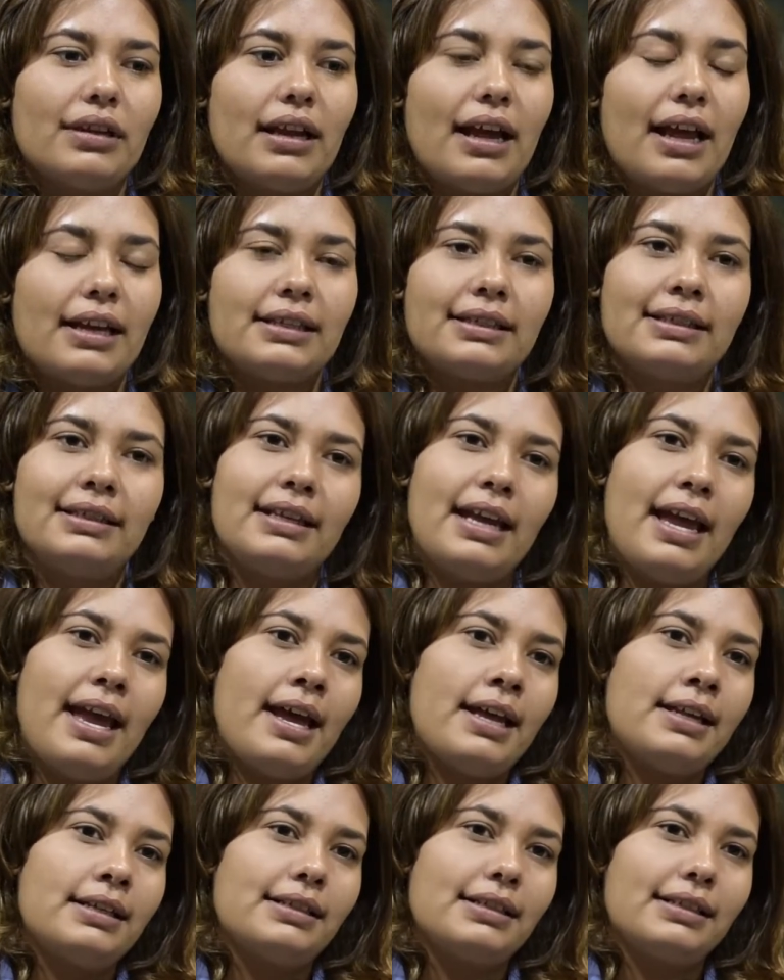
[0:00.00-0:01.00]

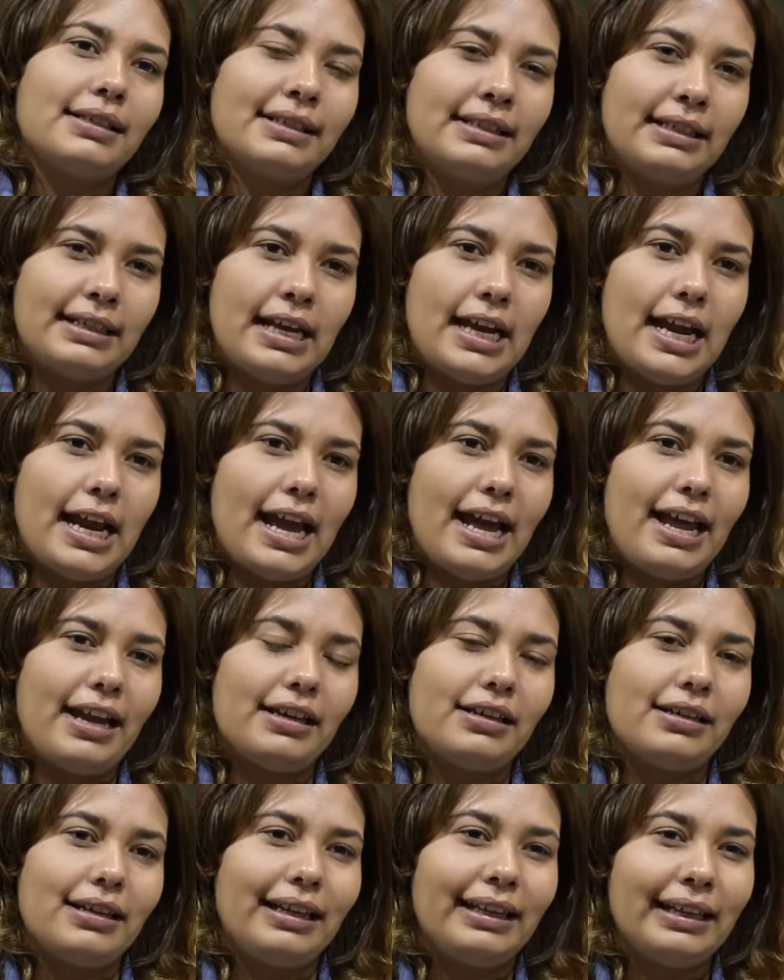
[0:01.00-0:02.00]
understand, see
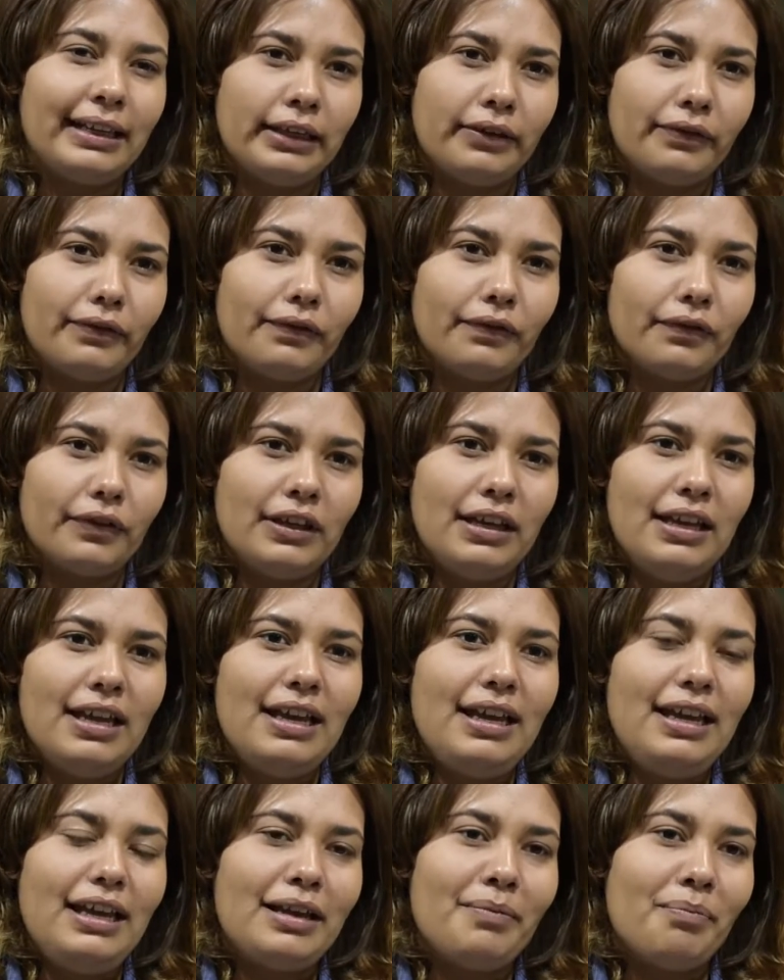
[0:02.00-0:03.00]
and live
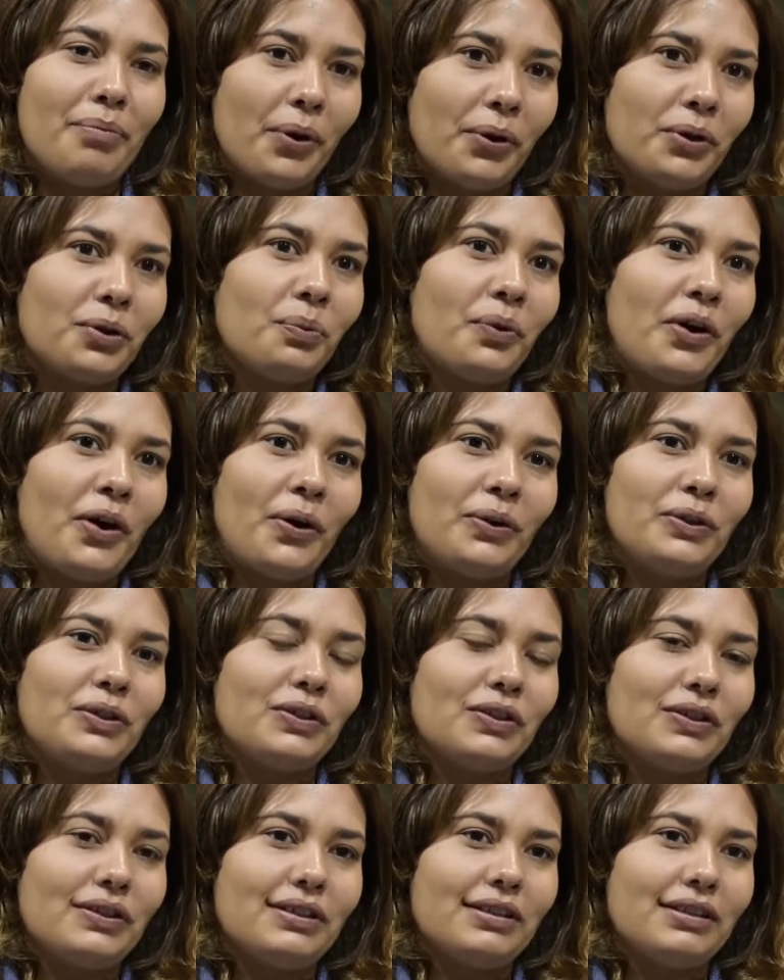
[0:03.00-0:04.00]
in both worlds
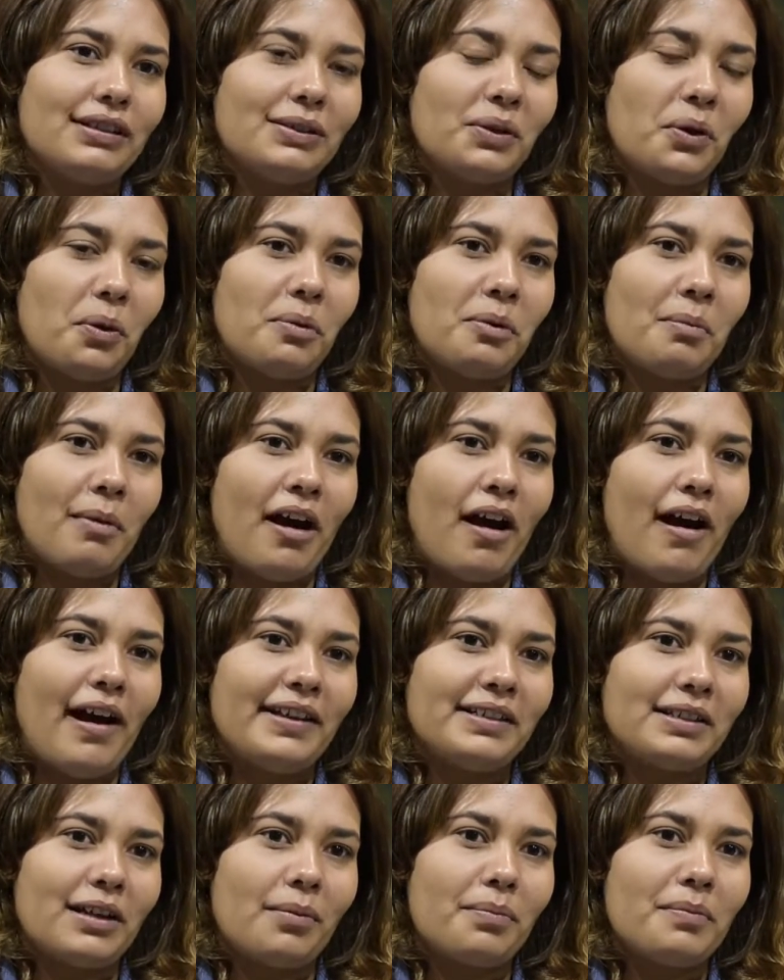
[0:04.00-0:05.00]
has opened my
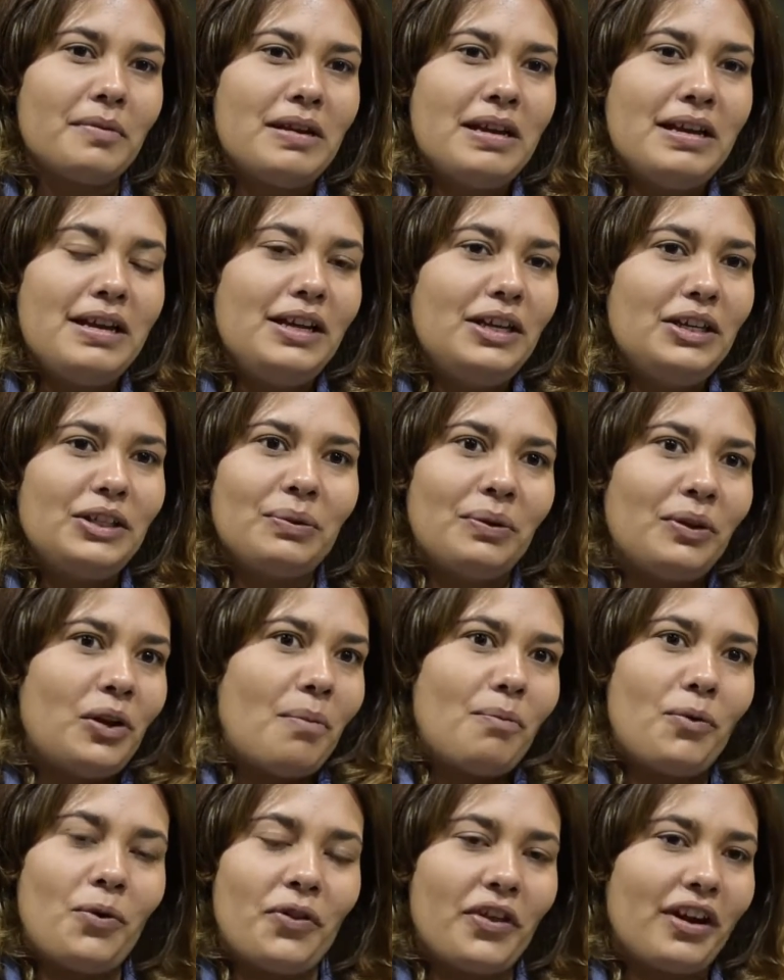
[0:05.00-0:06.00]
eyes up to a
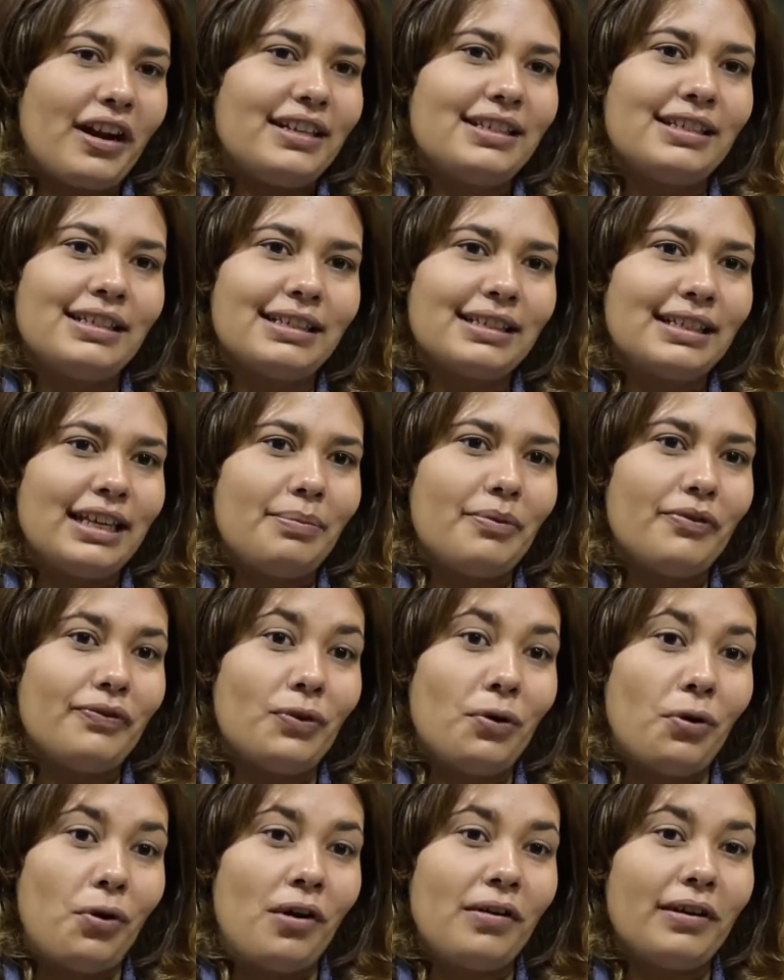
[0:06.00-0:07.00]
lot more that I didn't see
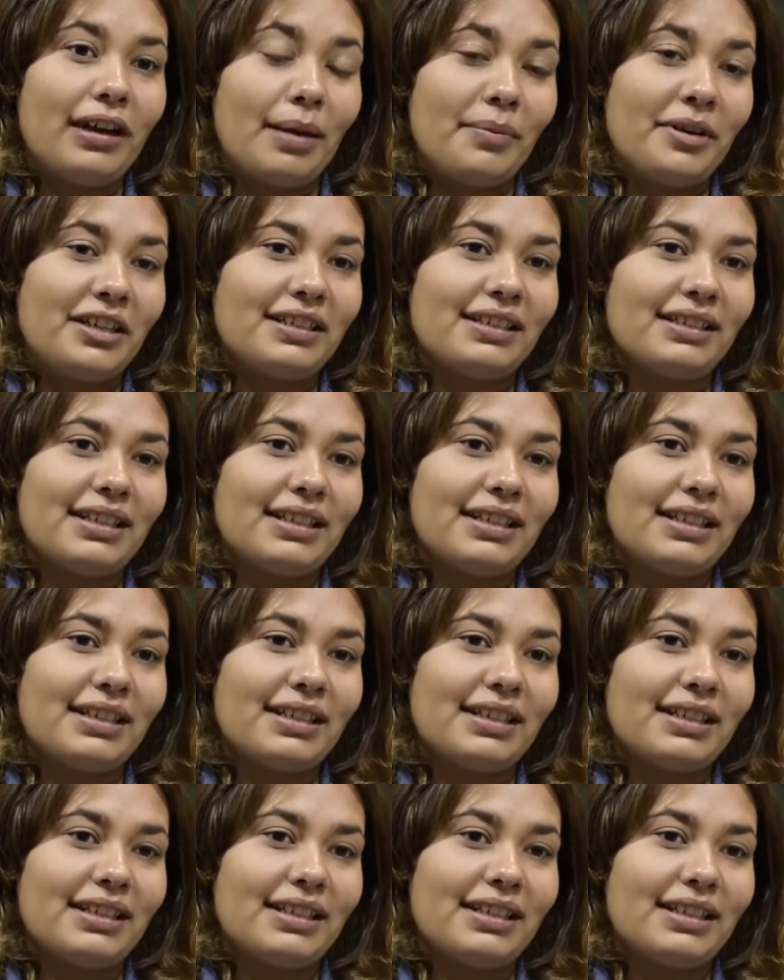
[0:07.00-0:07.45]
before coming to